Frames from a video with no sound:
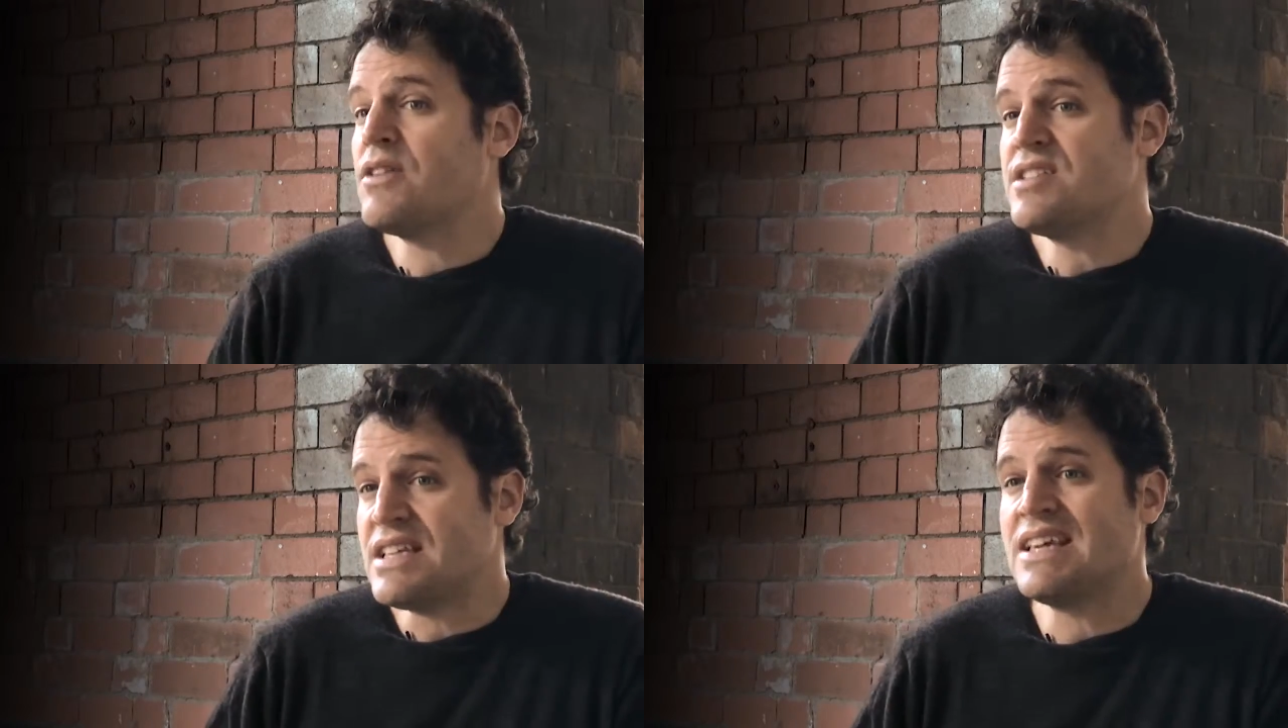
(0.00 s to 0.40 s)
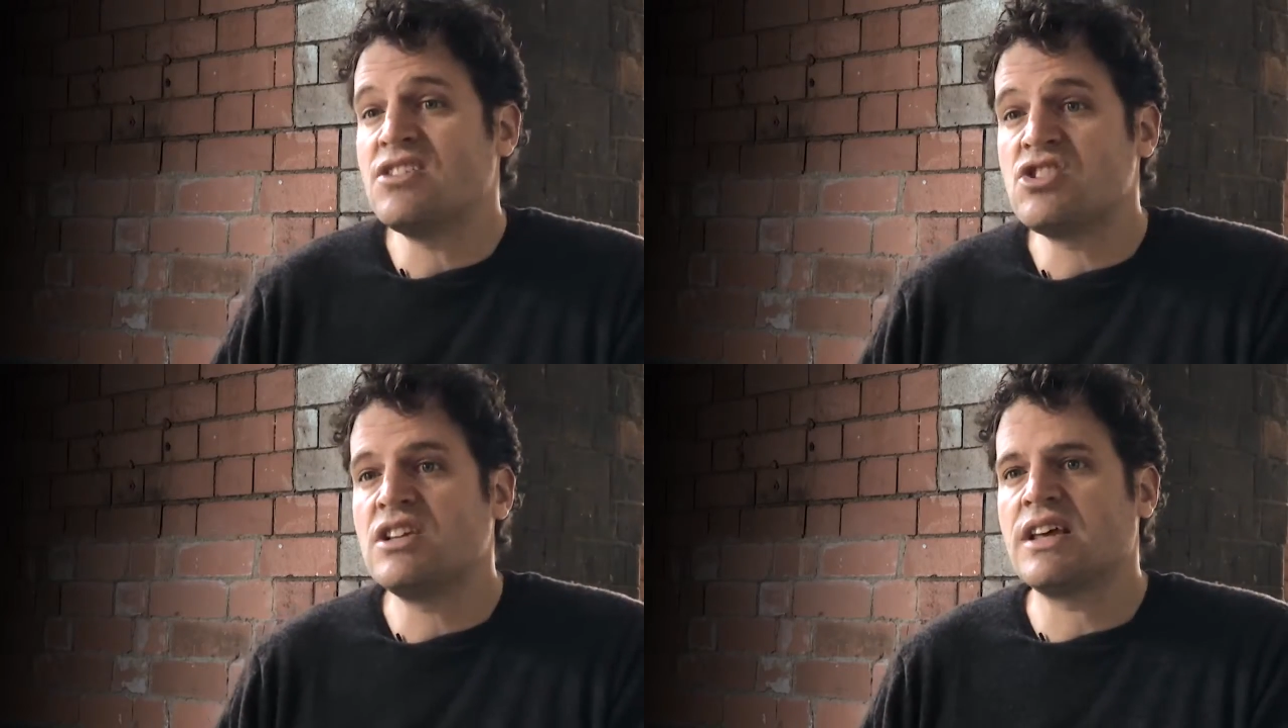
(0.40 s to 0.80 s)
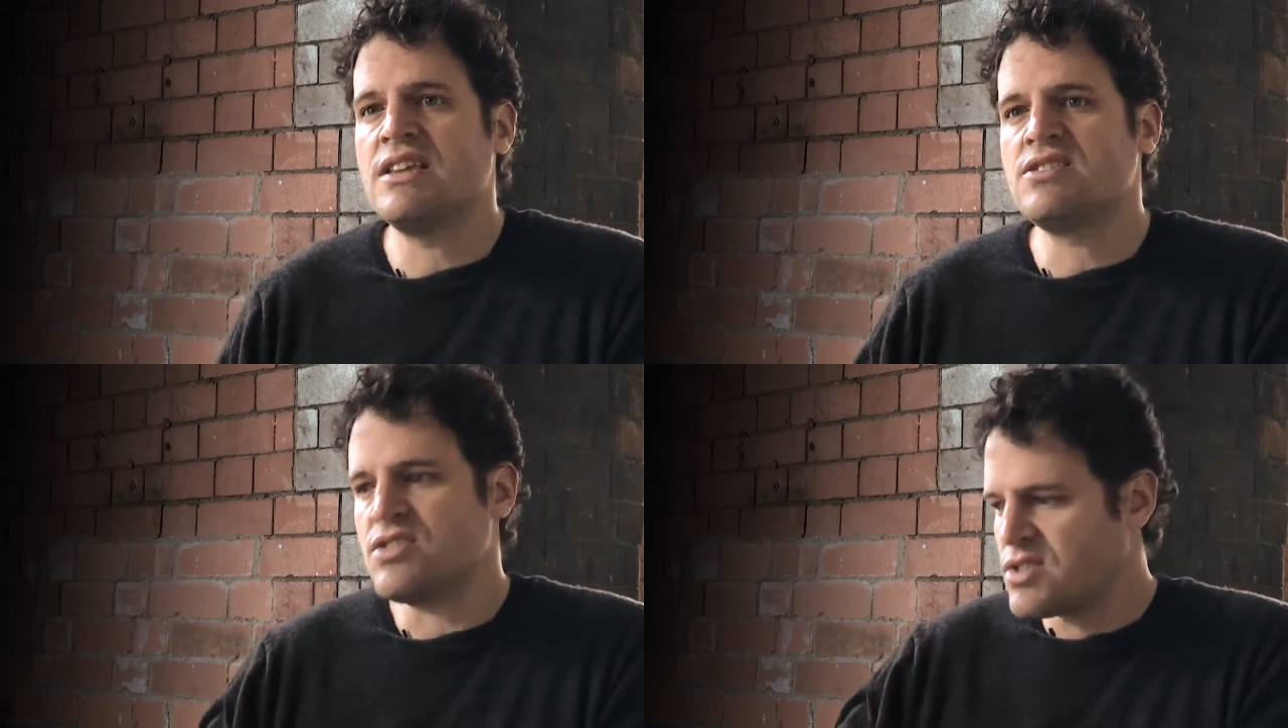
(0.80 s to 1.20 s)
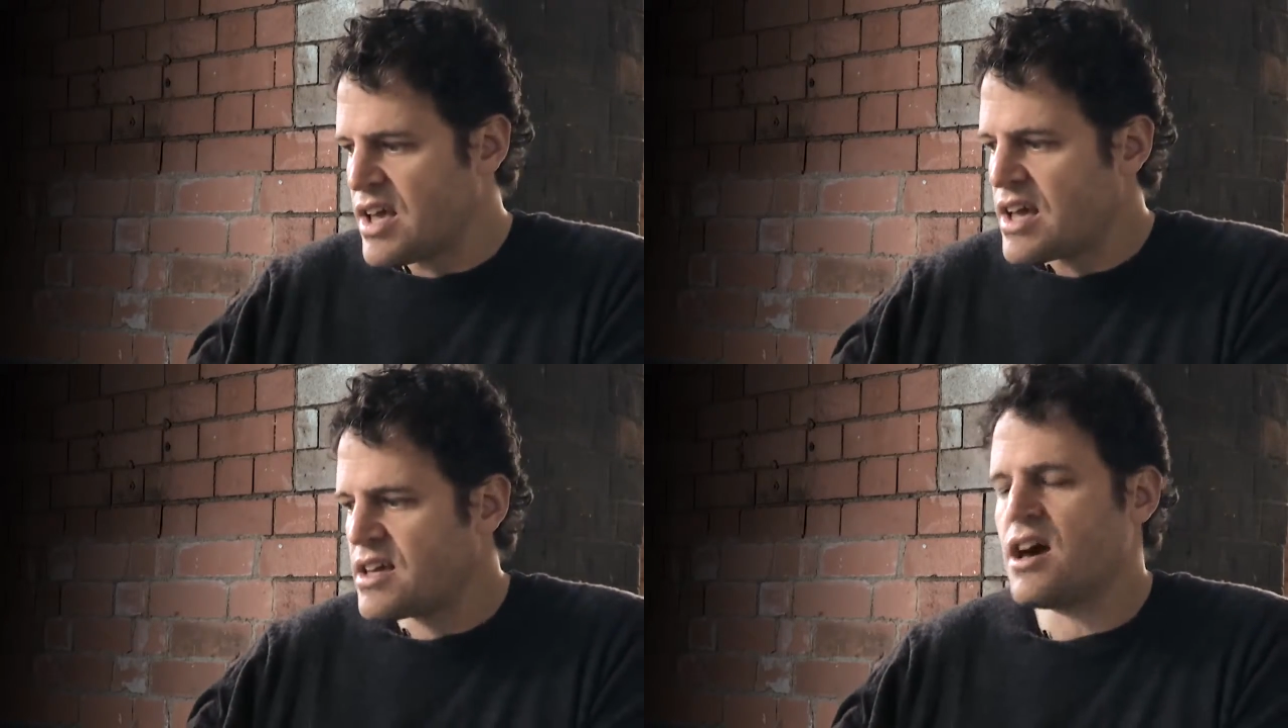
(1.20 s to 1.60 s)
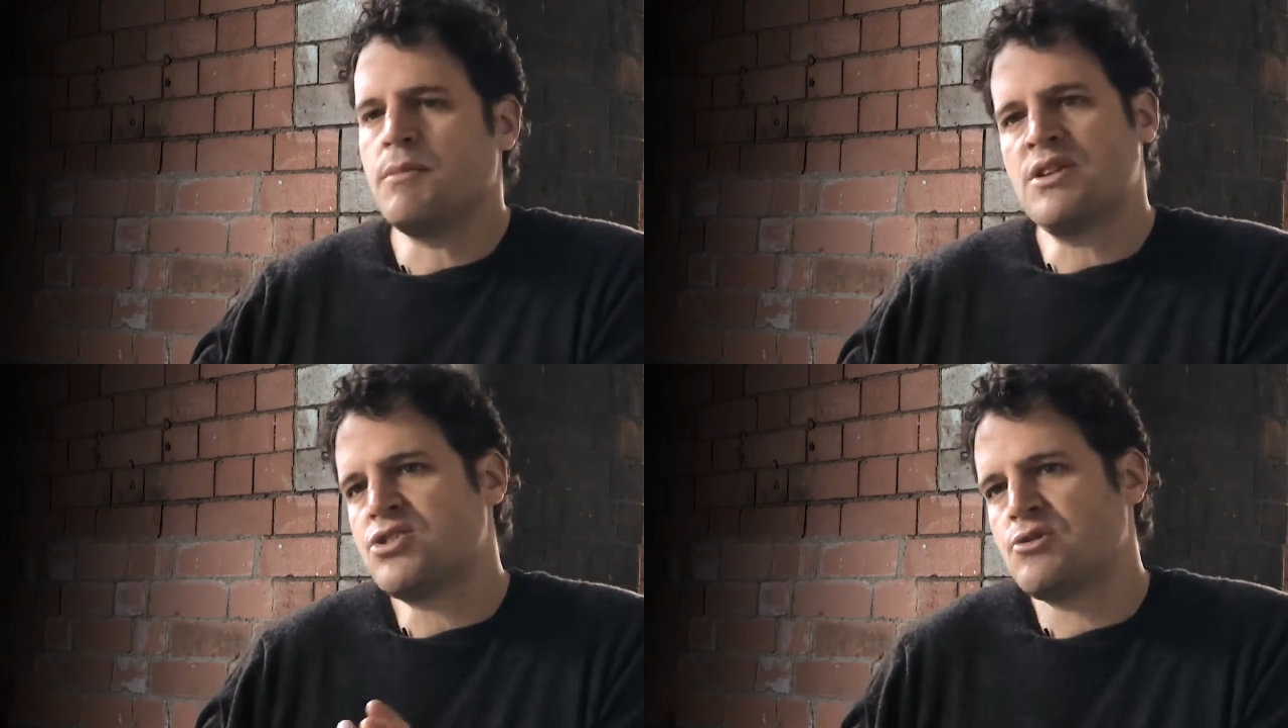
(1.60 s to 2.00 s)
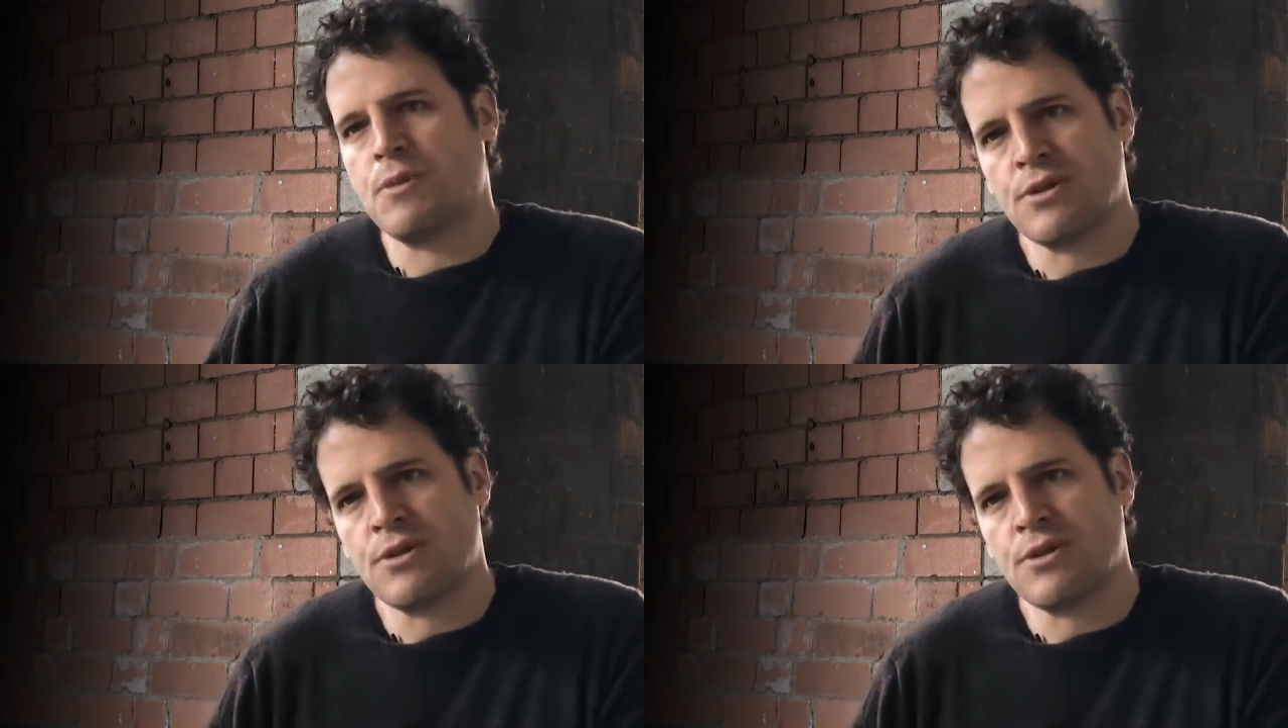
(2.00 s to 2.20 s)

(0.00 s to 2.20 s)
these ENG lenses come in Super